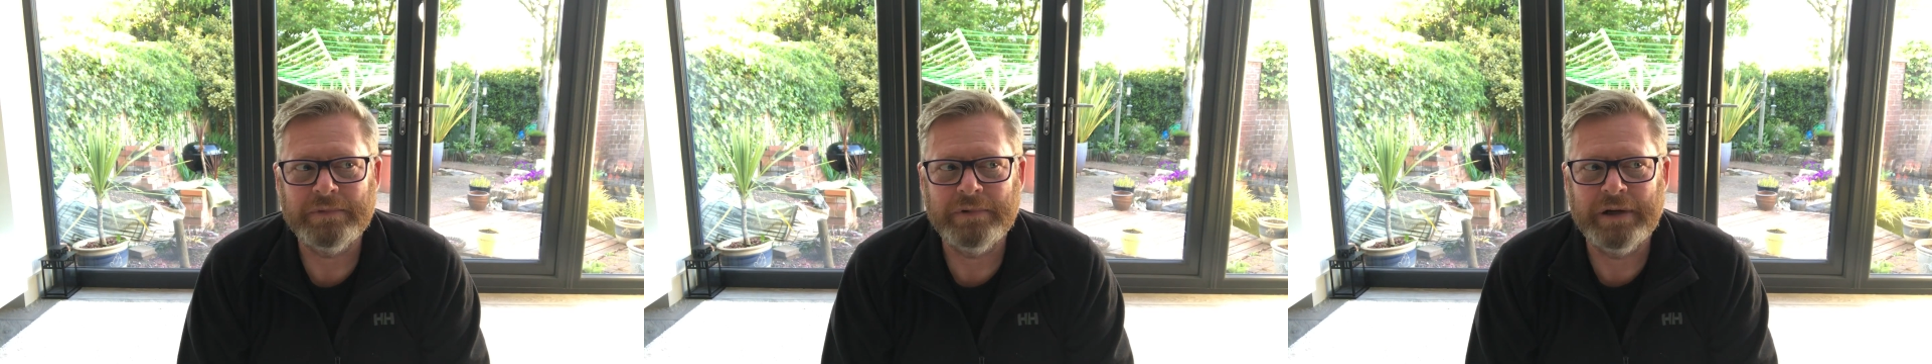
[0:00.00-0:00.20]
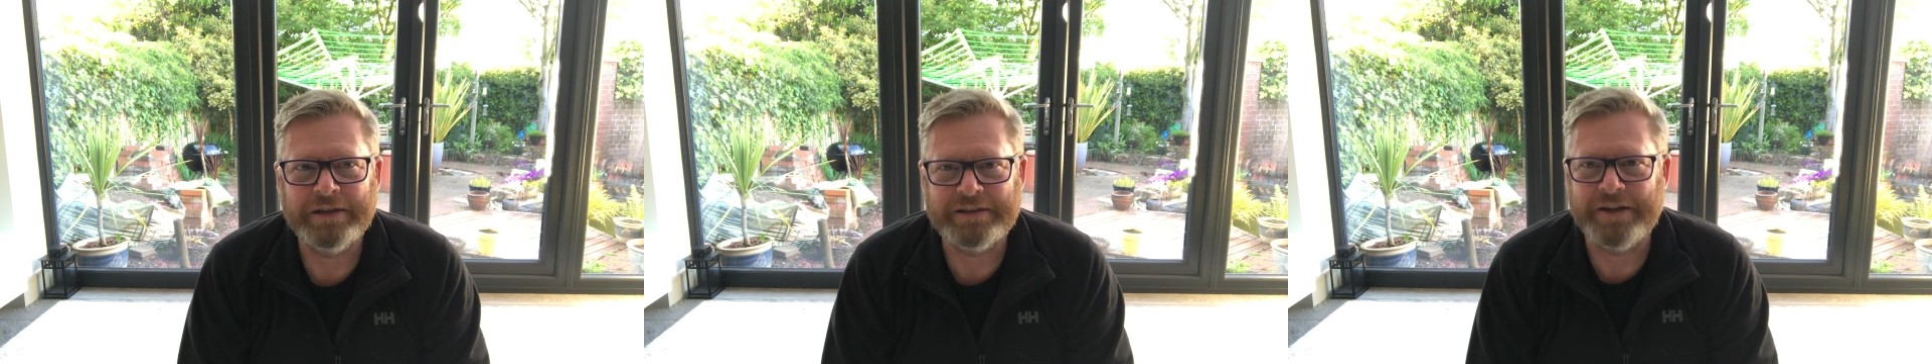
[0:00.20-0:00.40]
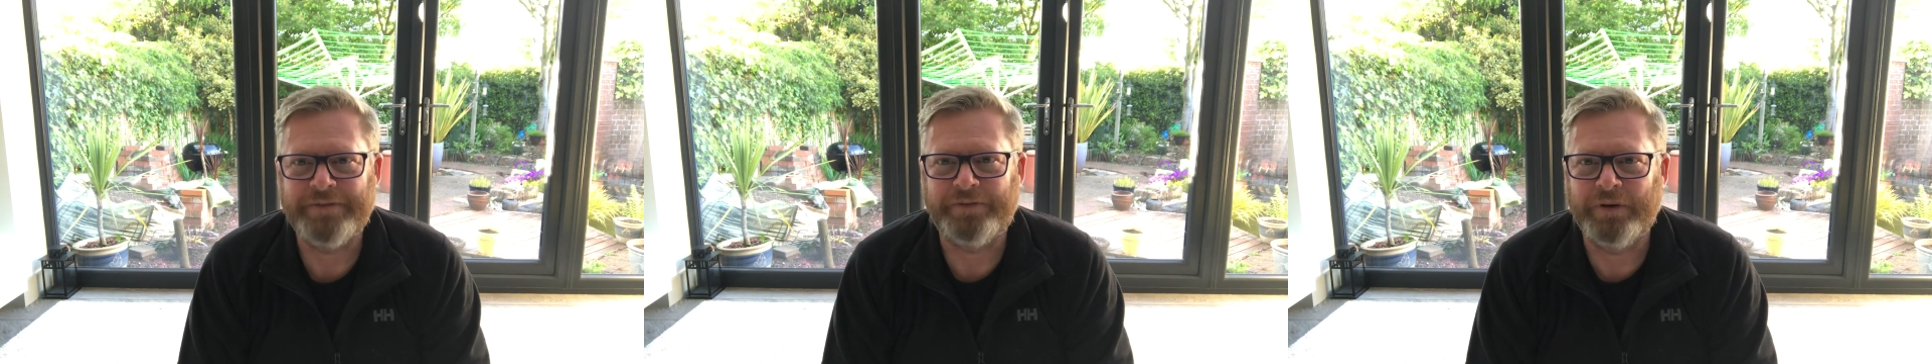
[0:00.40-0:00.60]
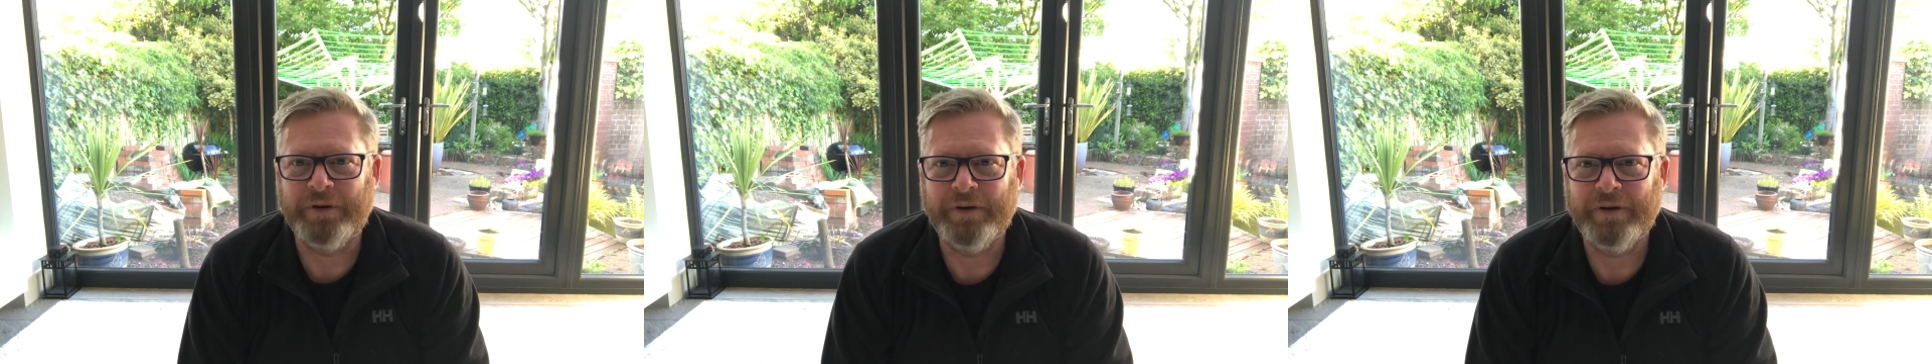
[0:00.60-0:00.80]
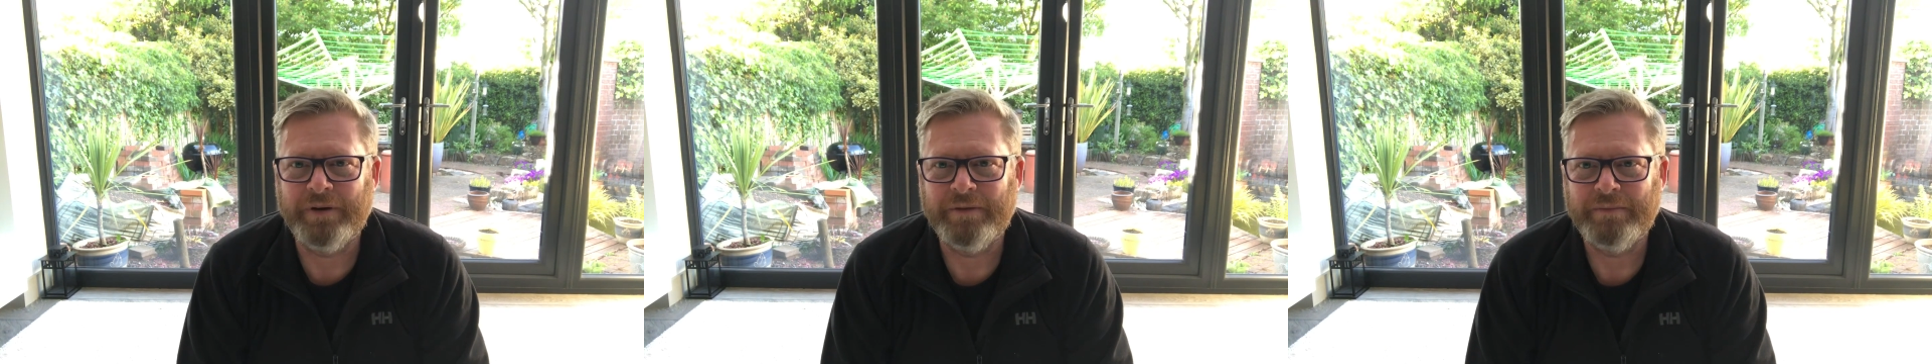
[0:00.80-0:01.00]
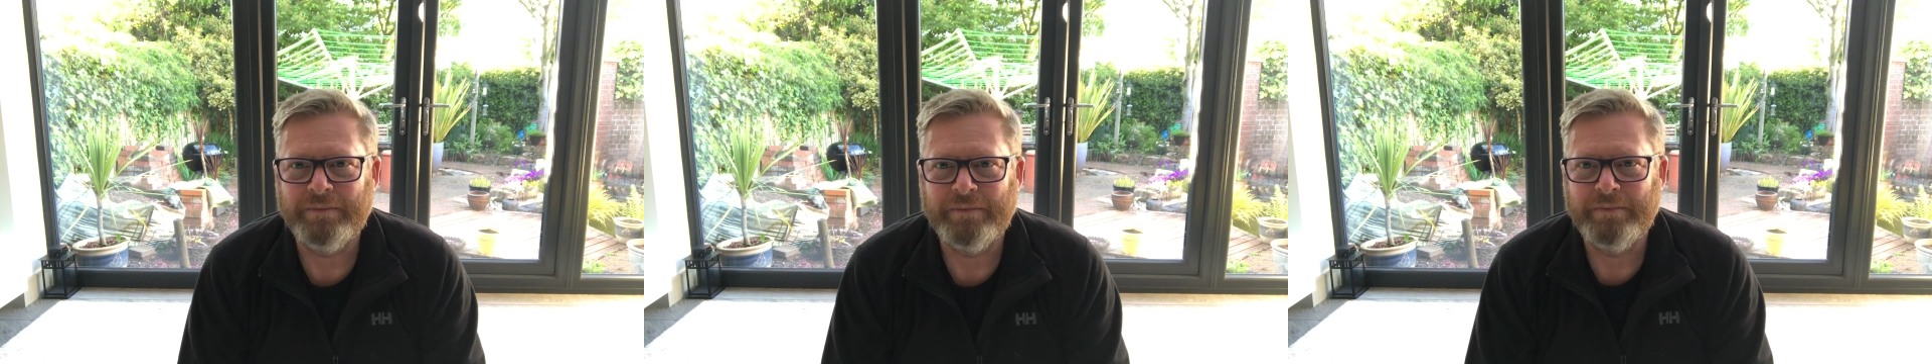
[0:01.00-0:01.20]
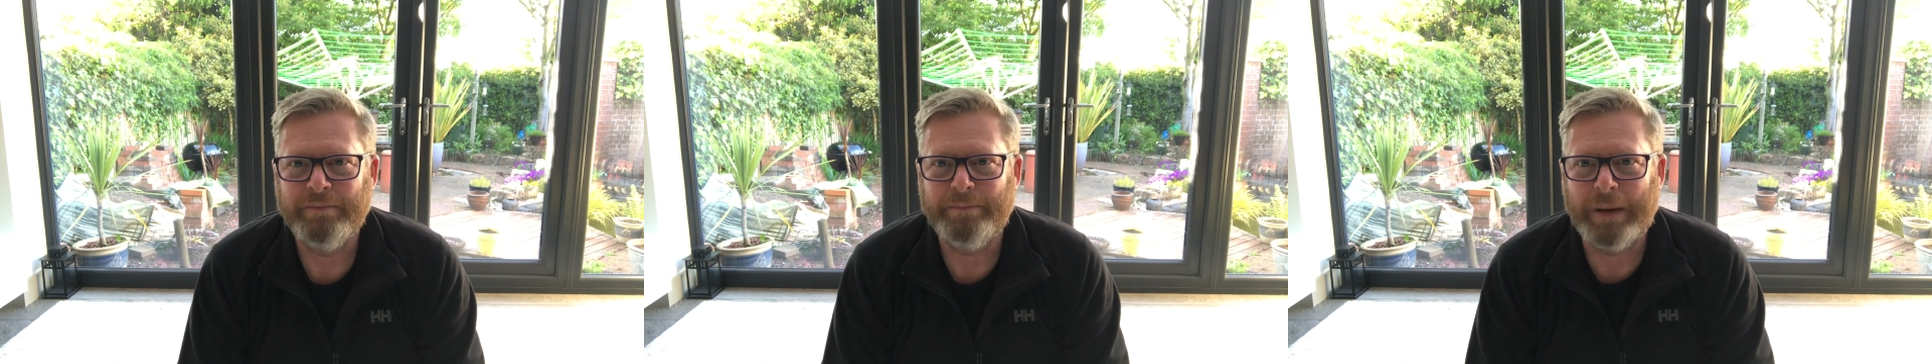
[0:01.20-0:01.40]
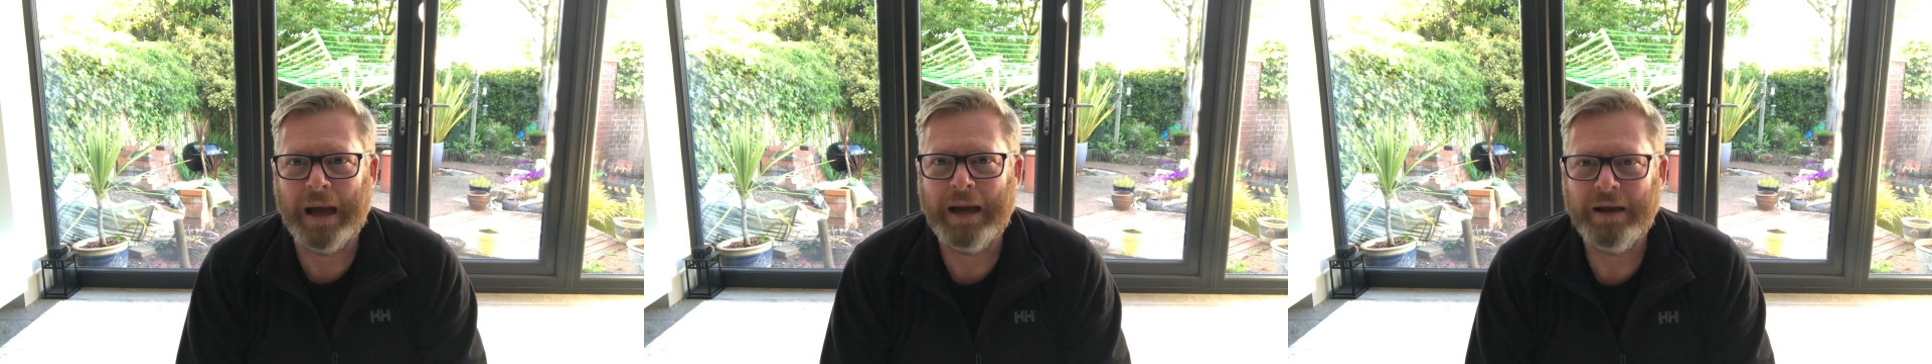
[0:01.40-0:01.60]
a different
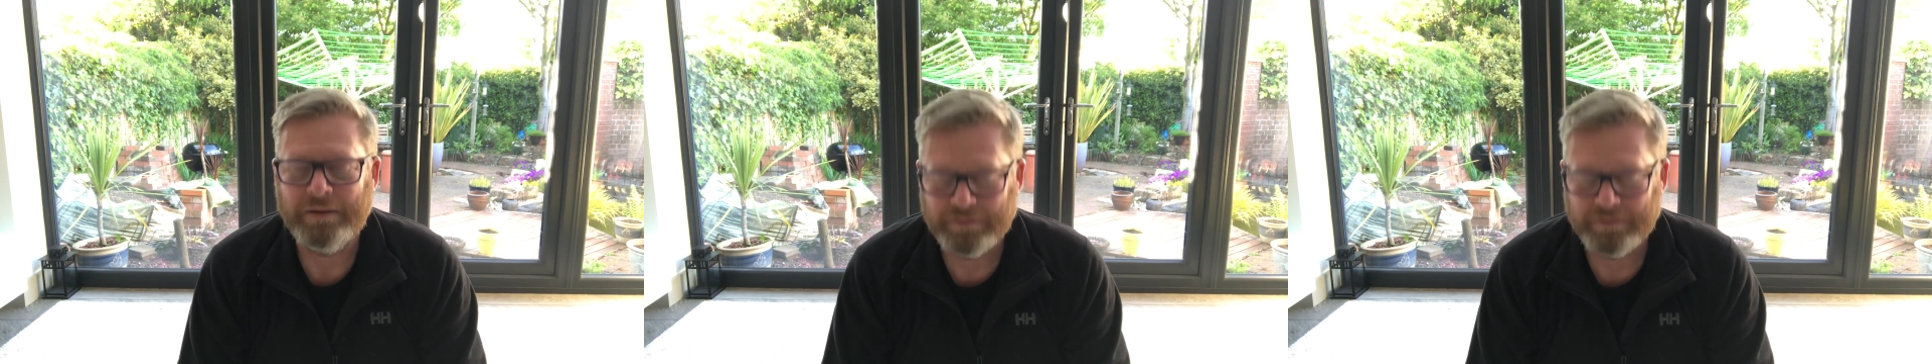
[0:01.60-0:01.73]
bag.